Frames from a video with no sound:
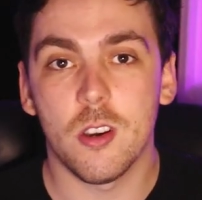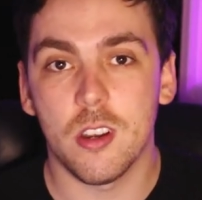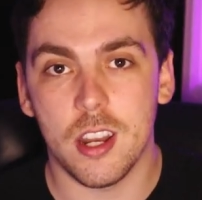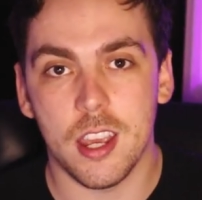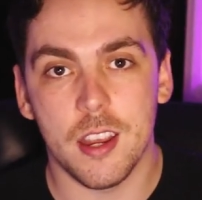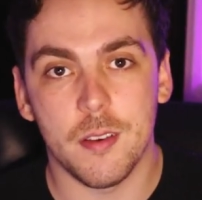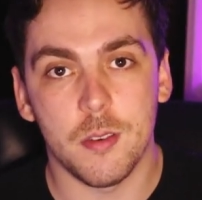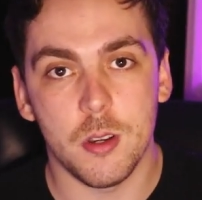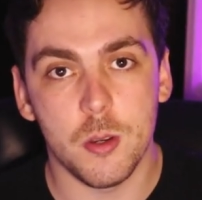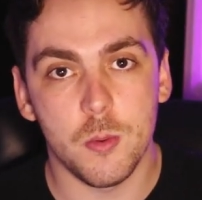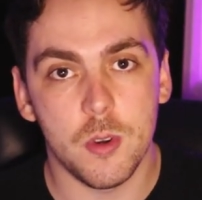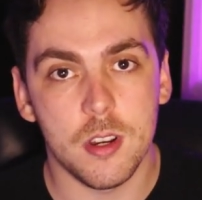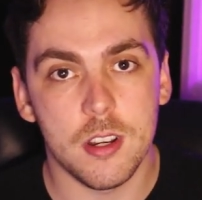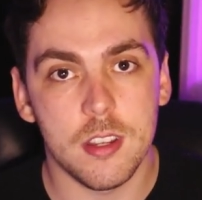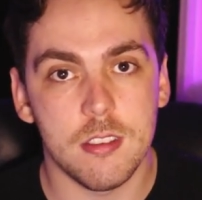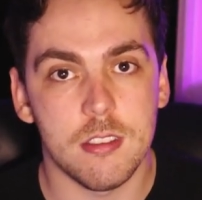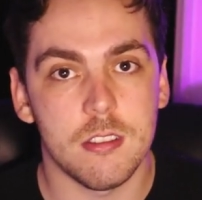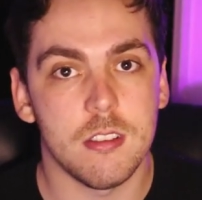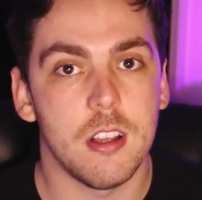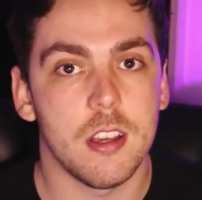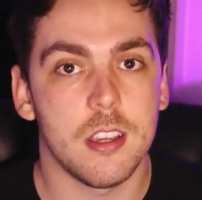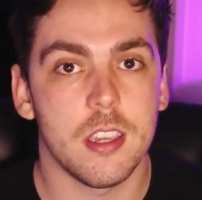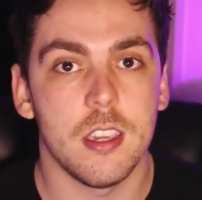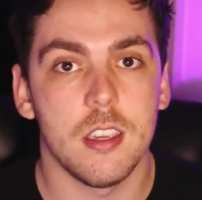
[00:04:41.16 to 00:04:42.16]
not everyone is
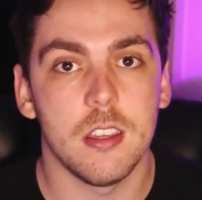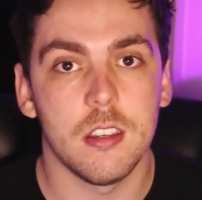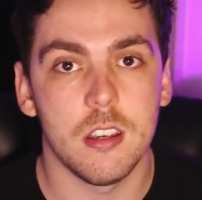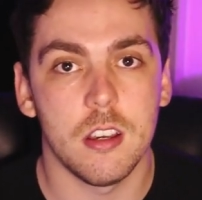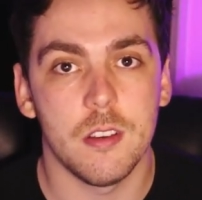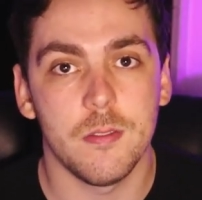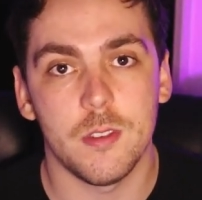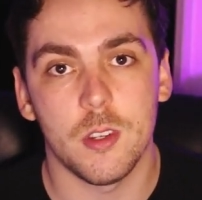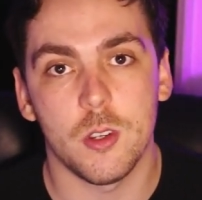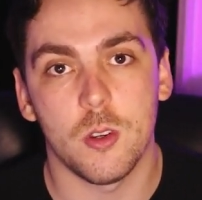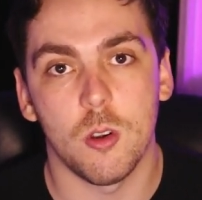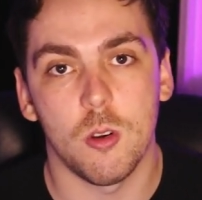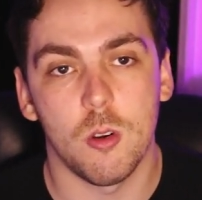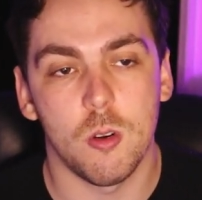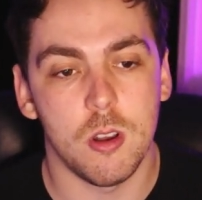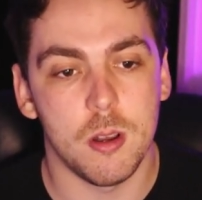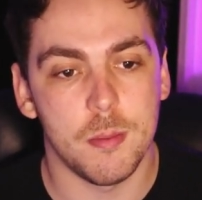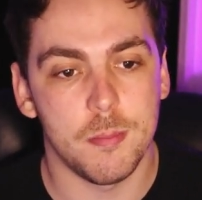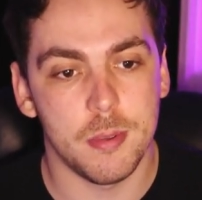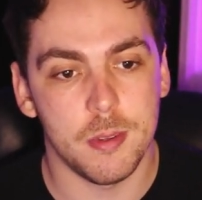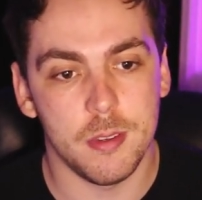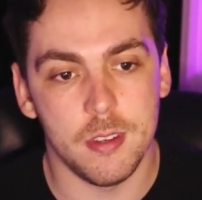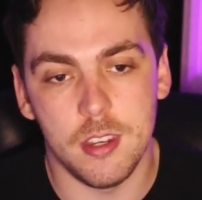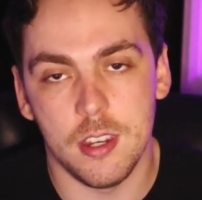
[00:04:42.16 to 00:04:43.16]
lucky enough to grow
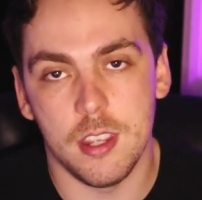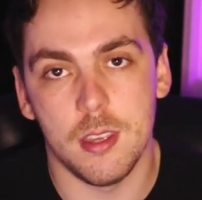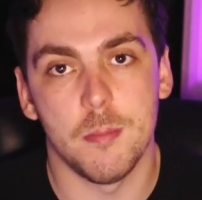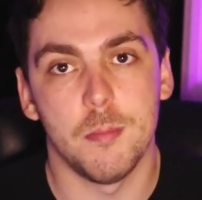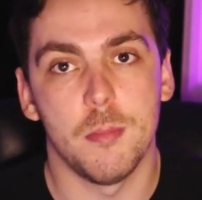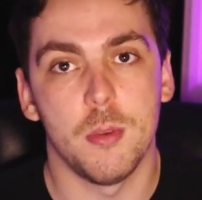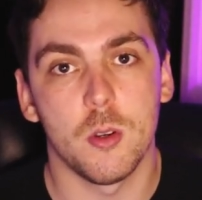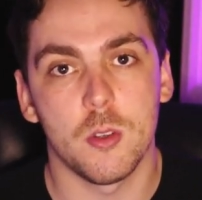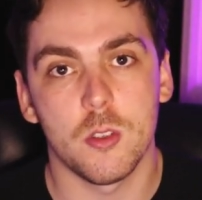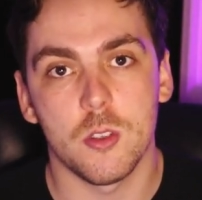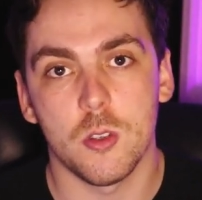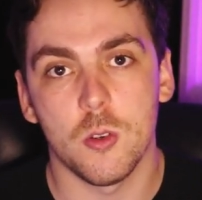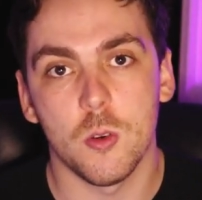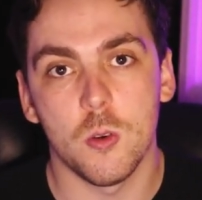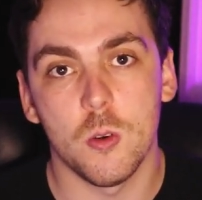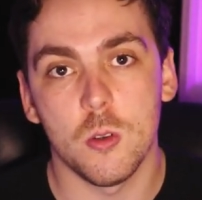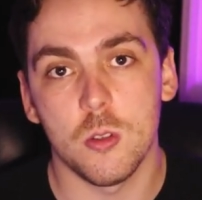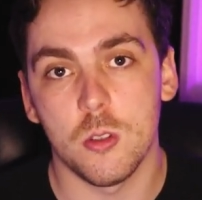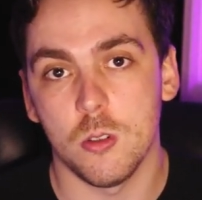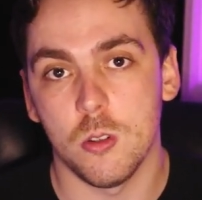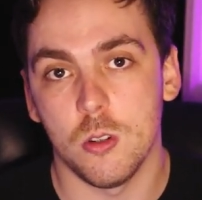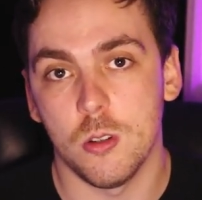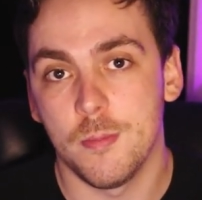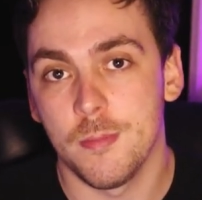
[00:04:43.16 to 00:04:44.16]
up near
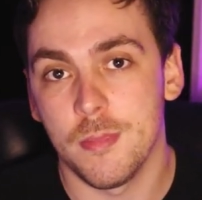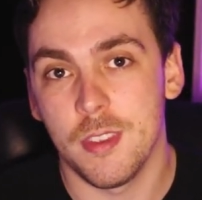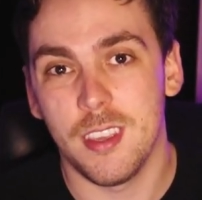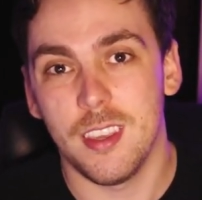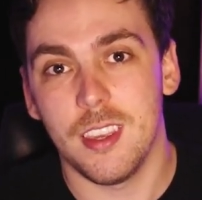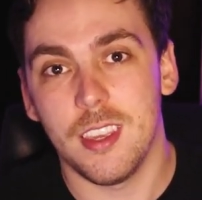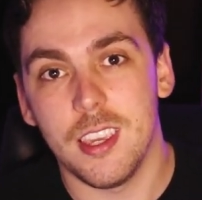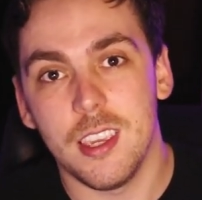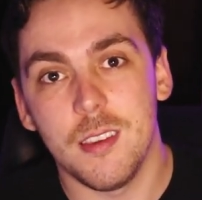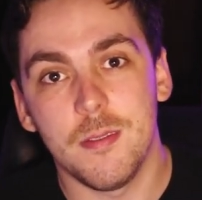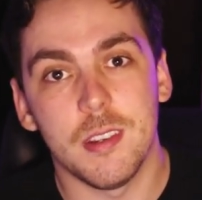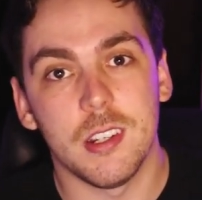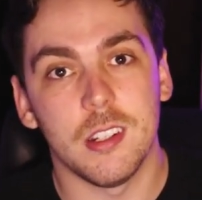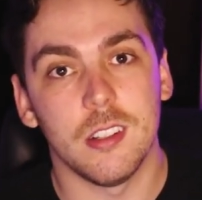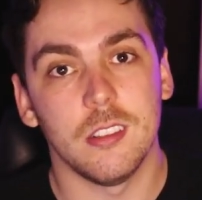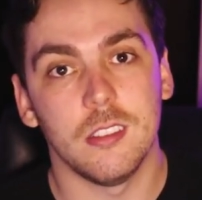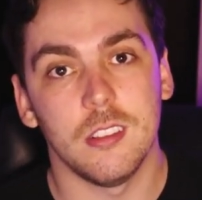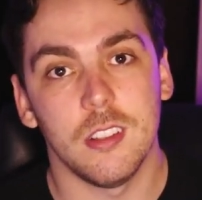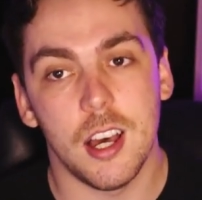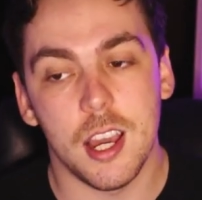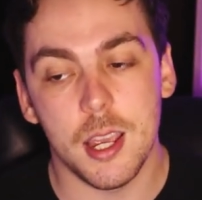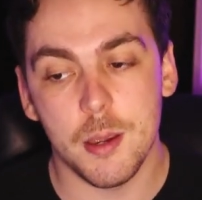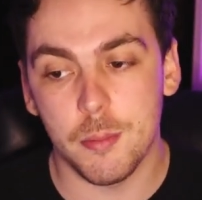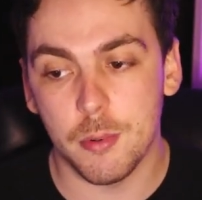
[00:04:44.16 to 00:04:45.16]
bookstores or even a
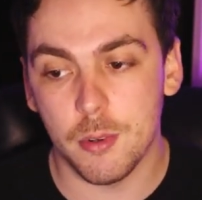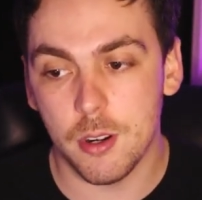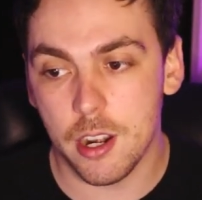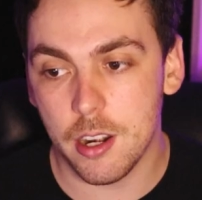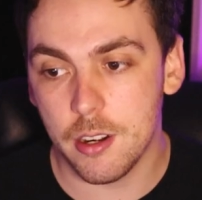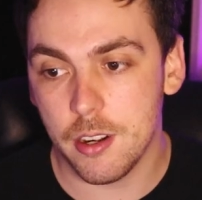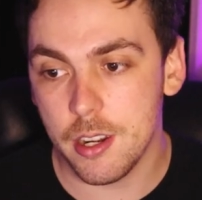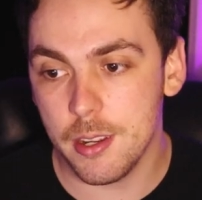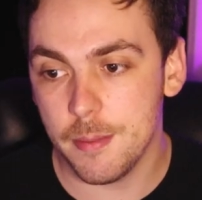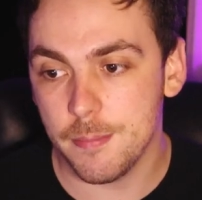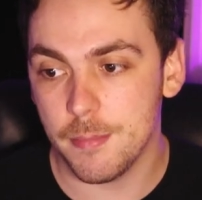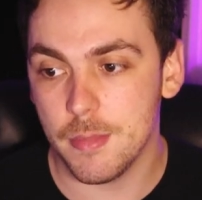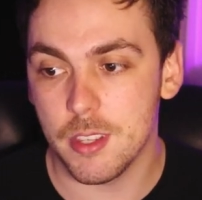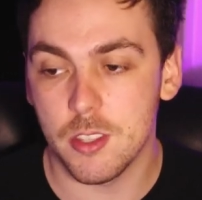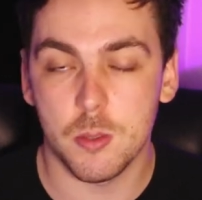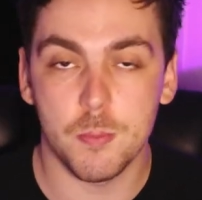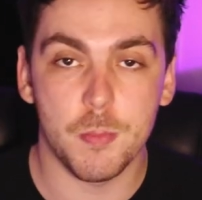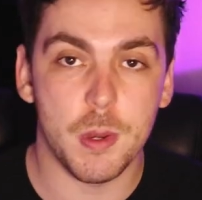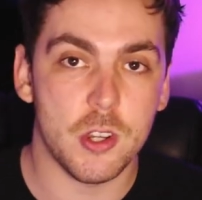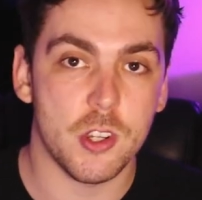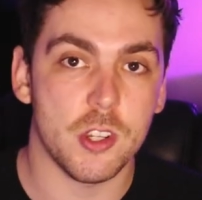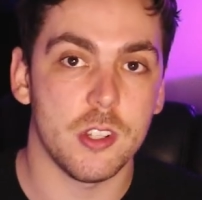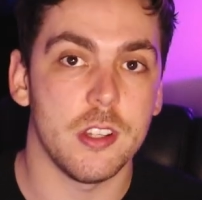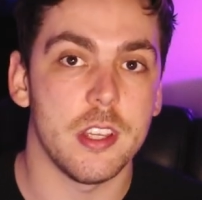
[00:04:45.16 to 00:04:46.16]
library,
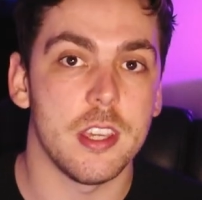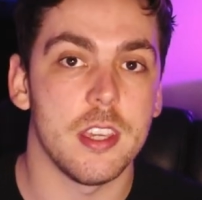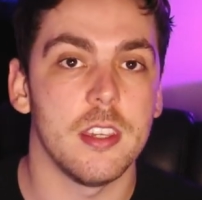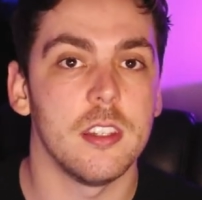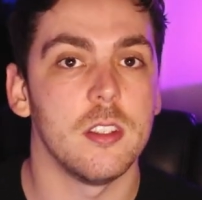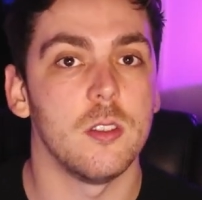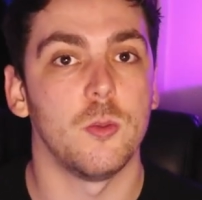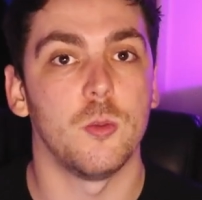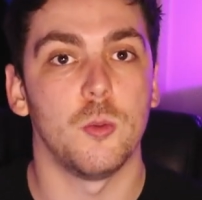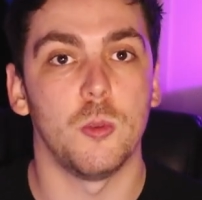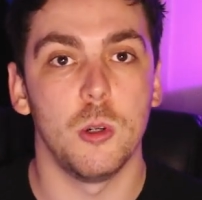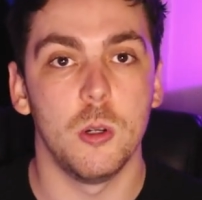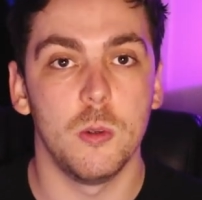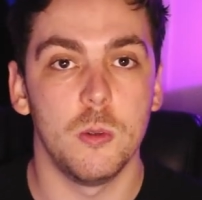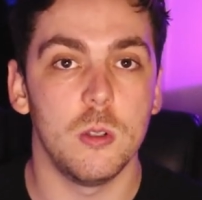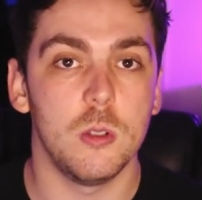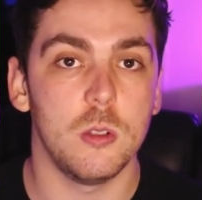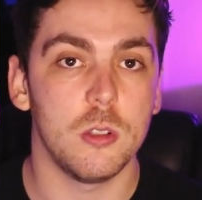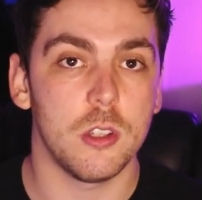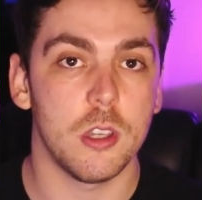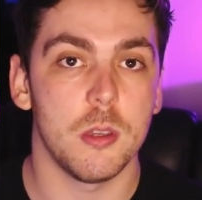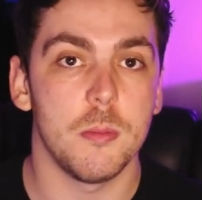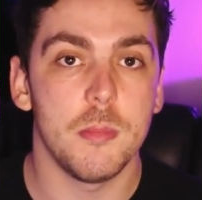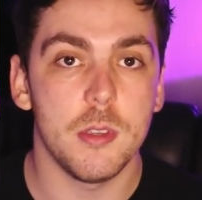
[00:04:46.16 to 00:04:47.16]
especially in
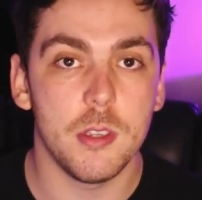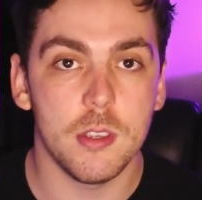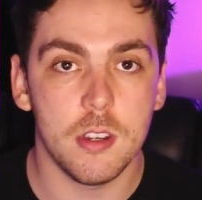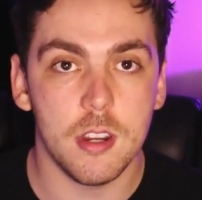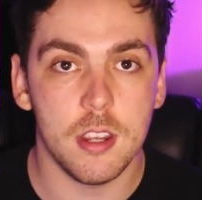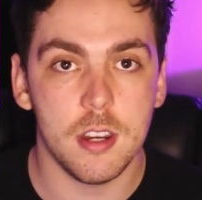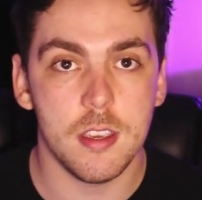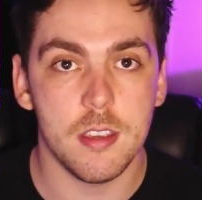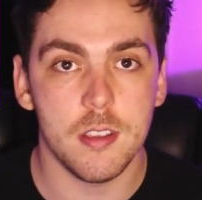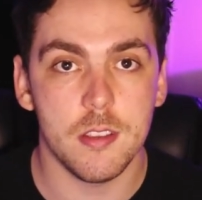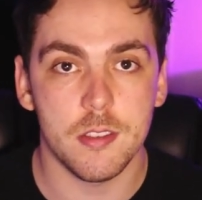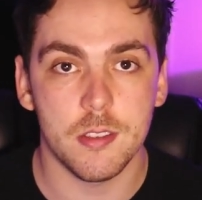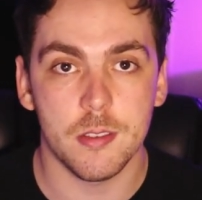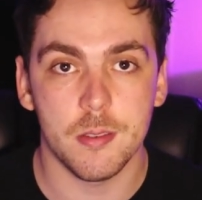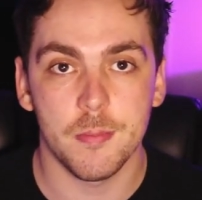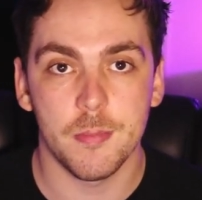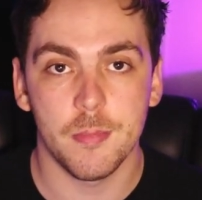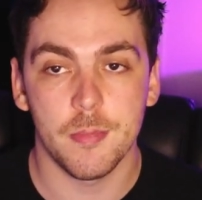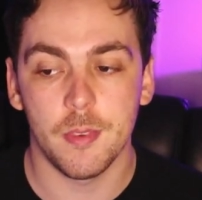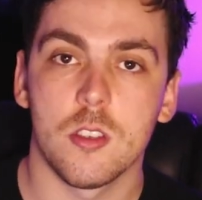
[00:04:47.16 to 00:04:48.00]
rural communities.